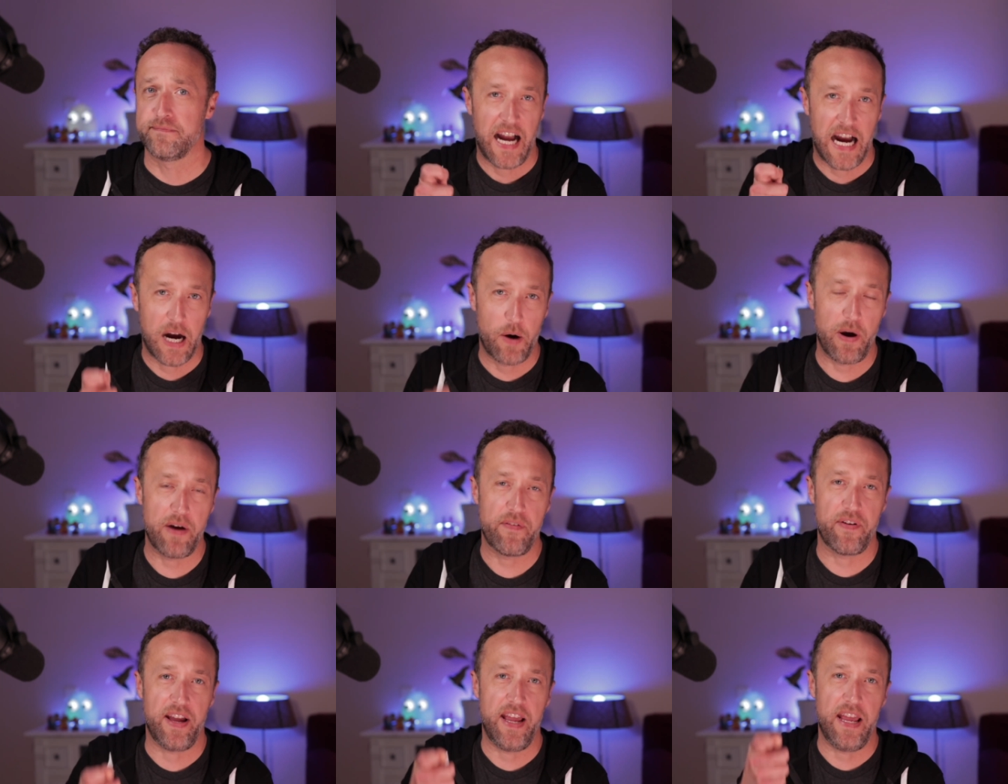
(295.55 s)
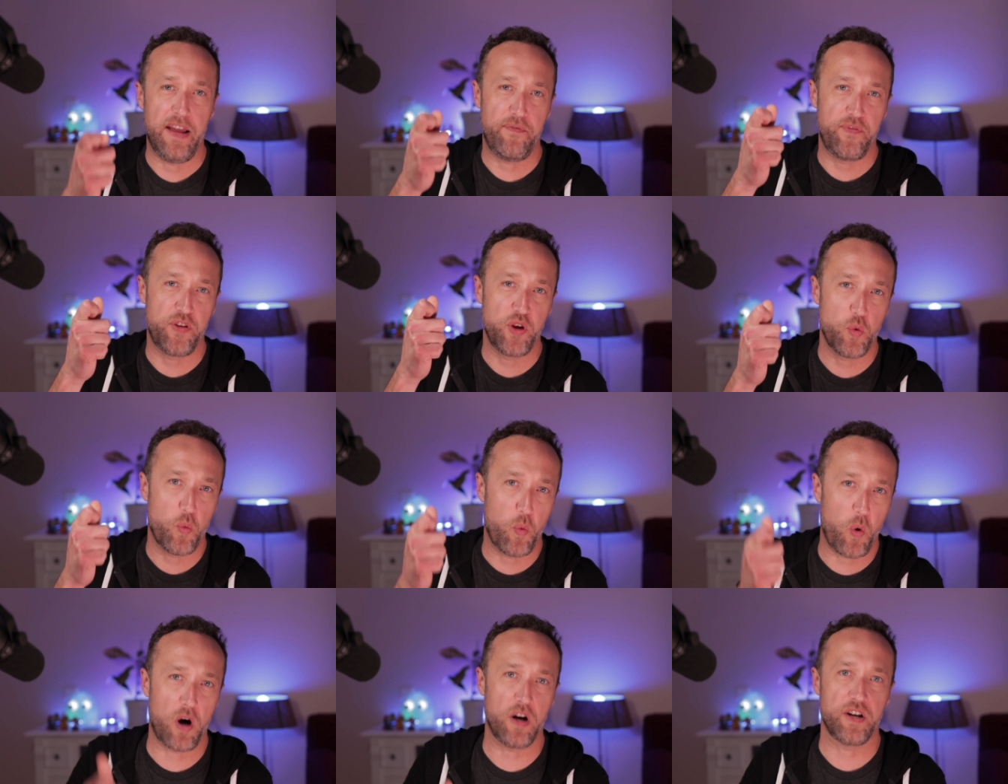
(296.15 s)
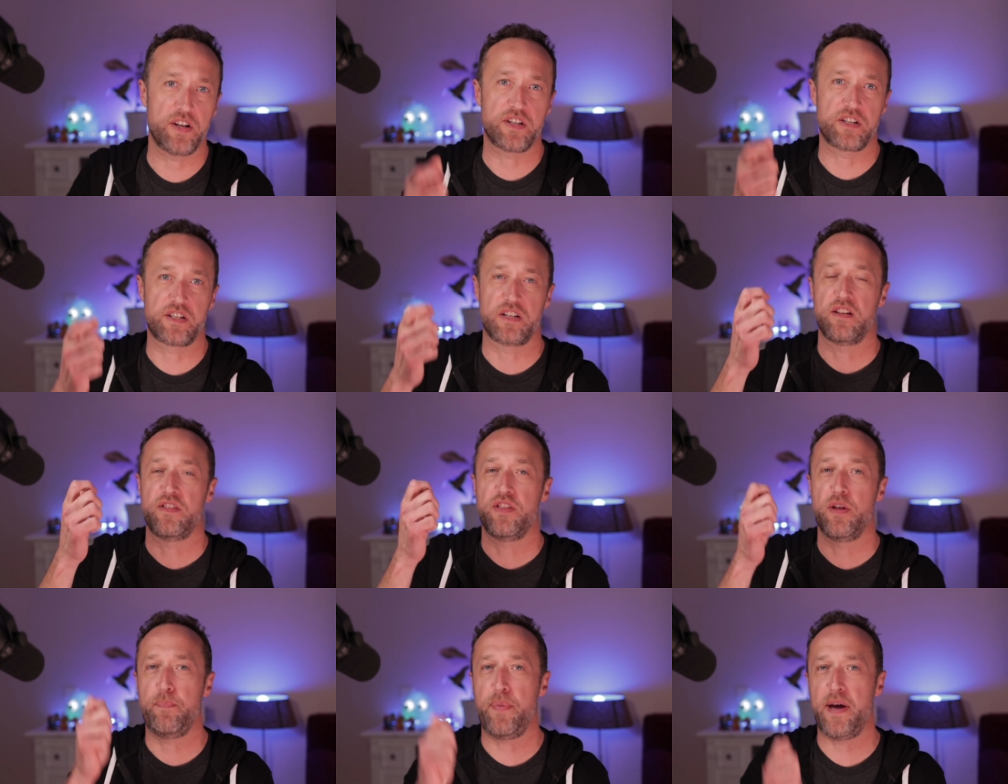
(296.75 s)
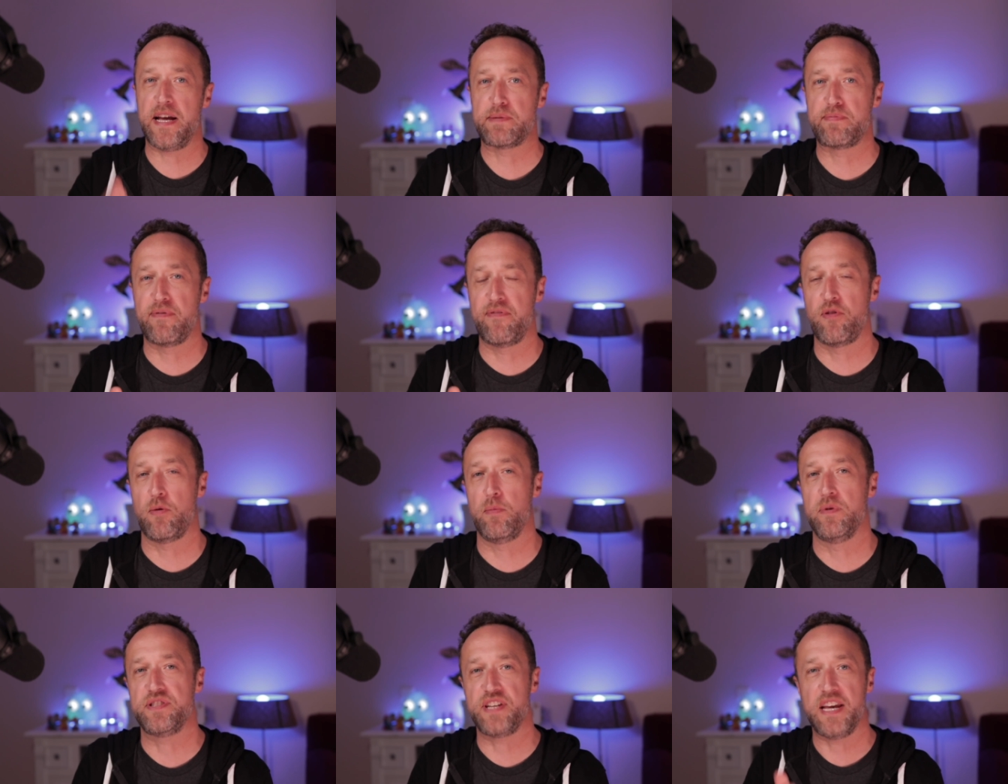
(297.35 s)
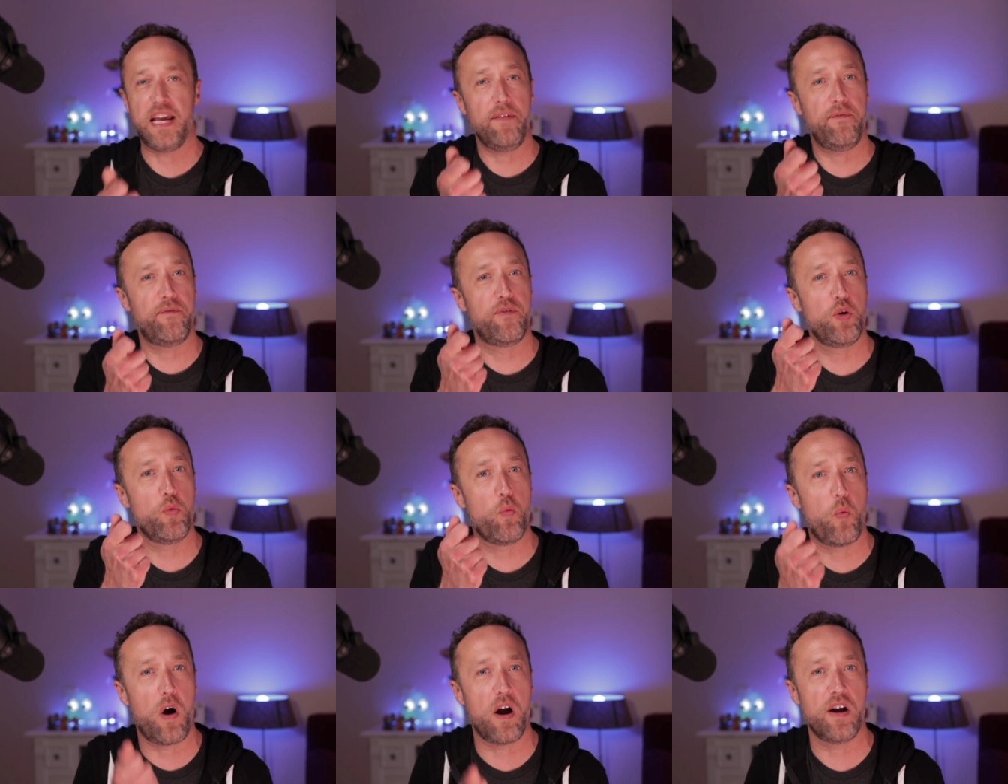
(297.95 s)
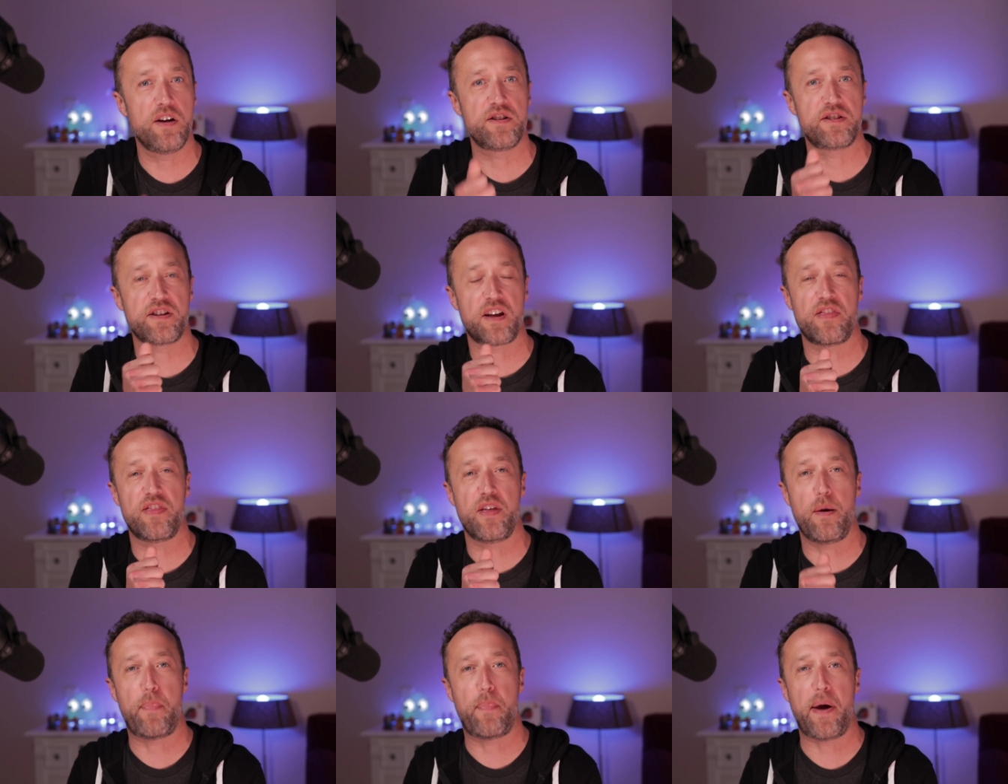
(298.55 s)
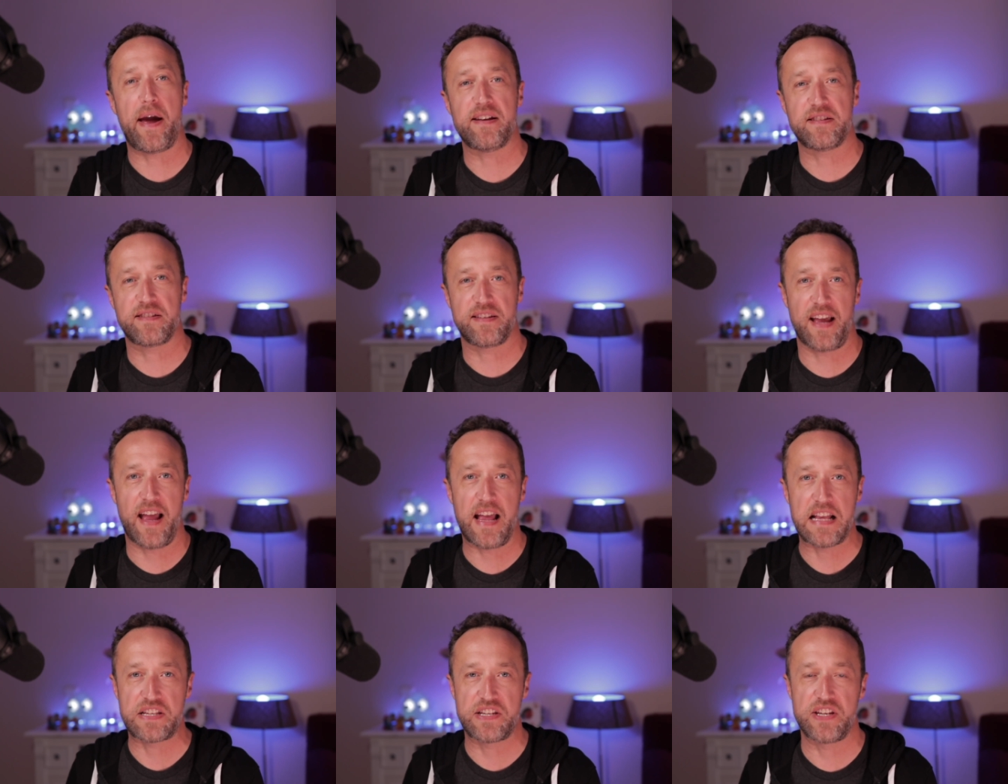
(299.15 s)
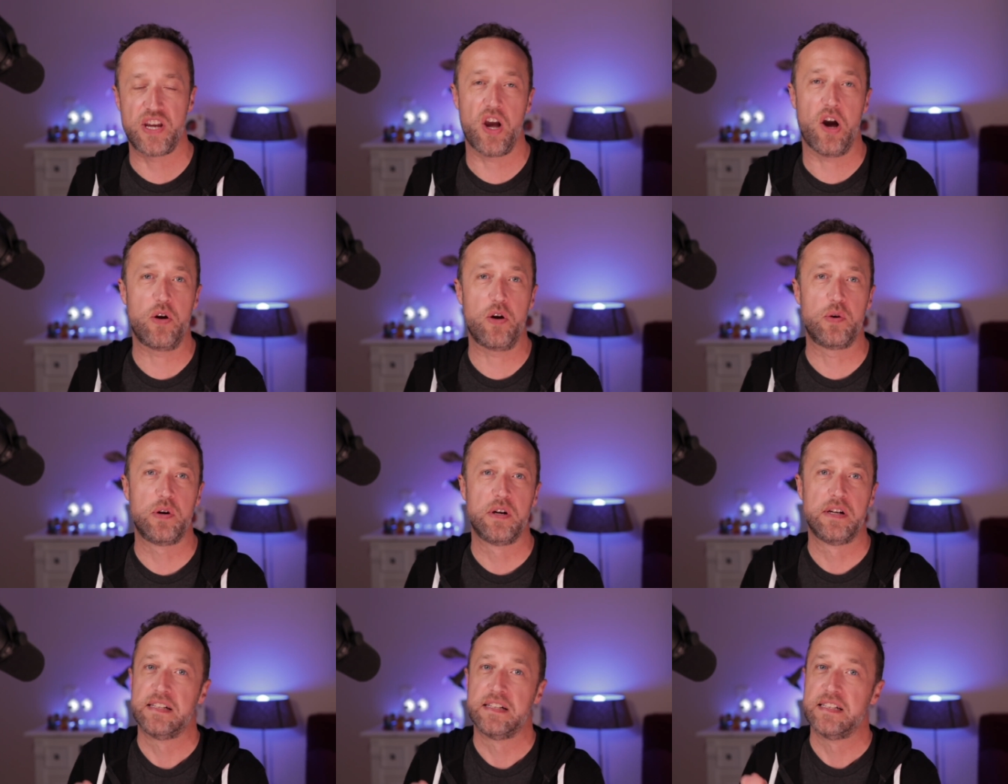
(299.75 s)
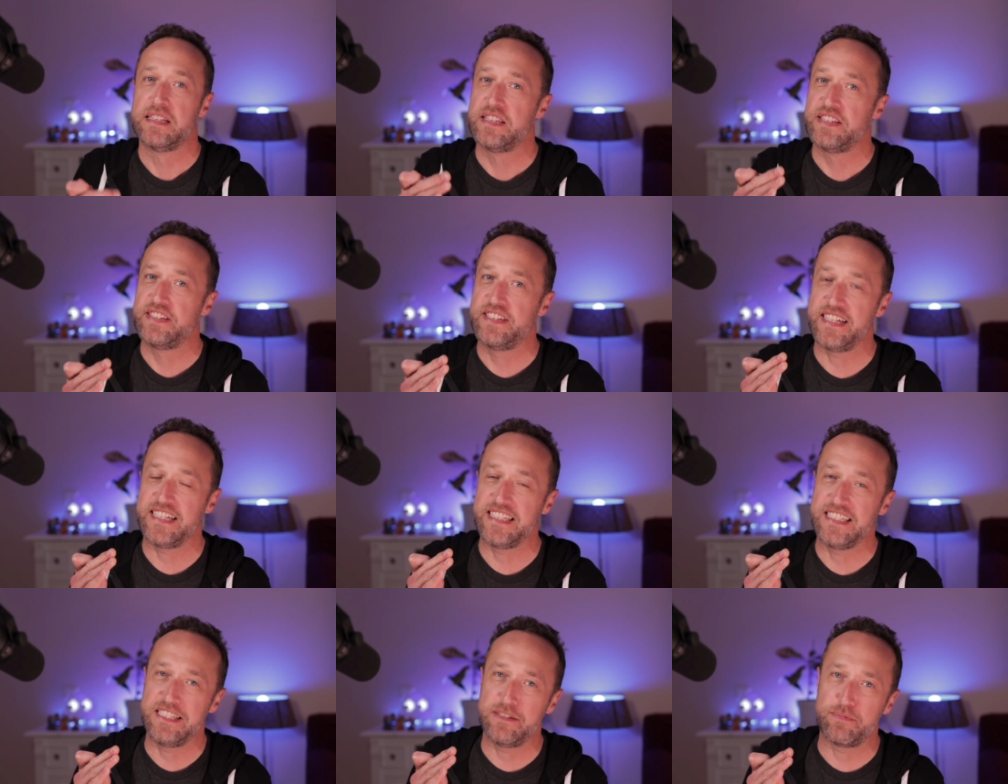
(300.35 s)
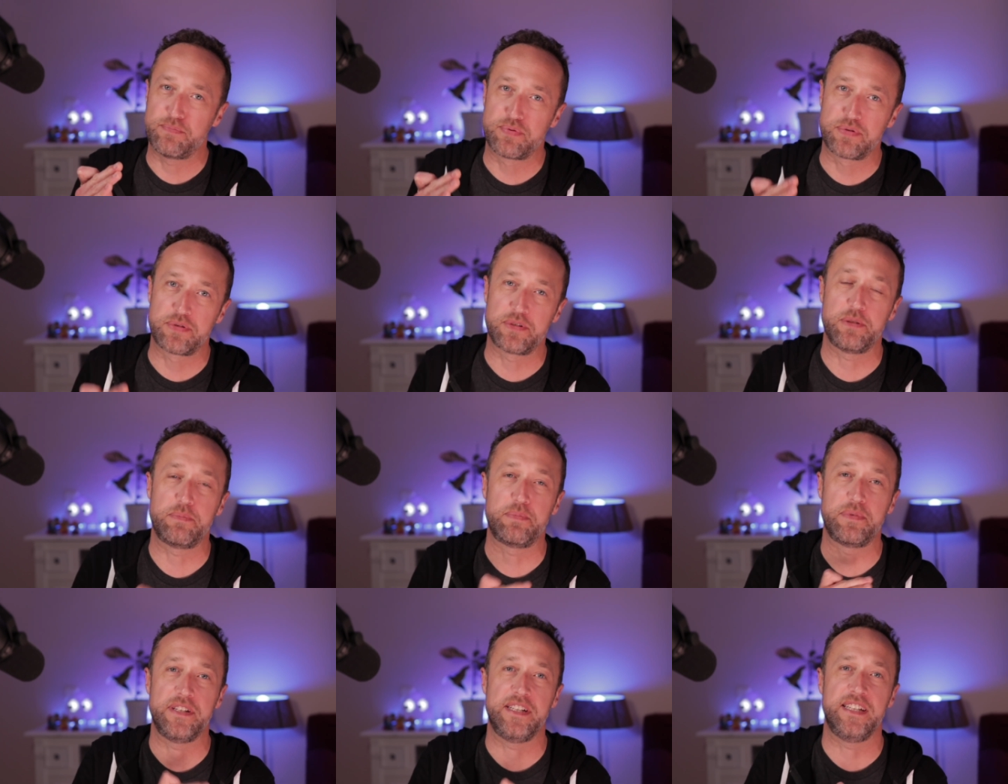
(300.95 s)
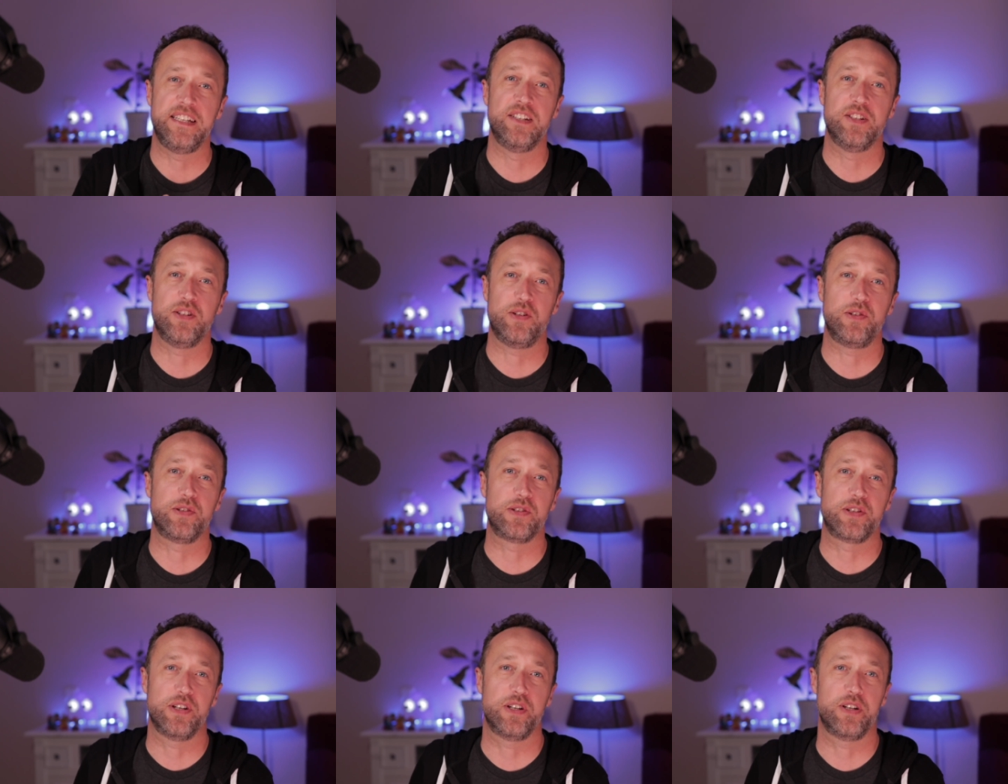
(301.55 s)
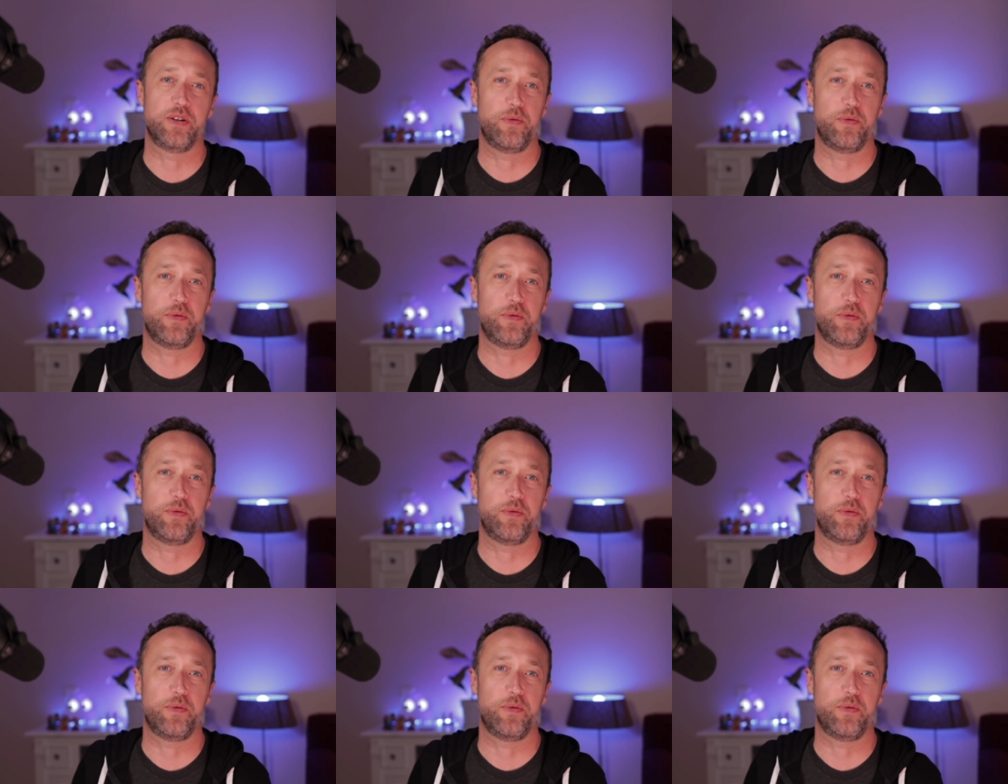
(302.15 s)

However, if you want the best performance, if you want the best SEO, then you're probably not going to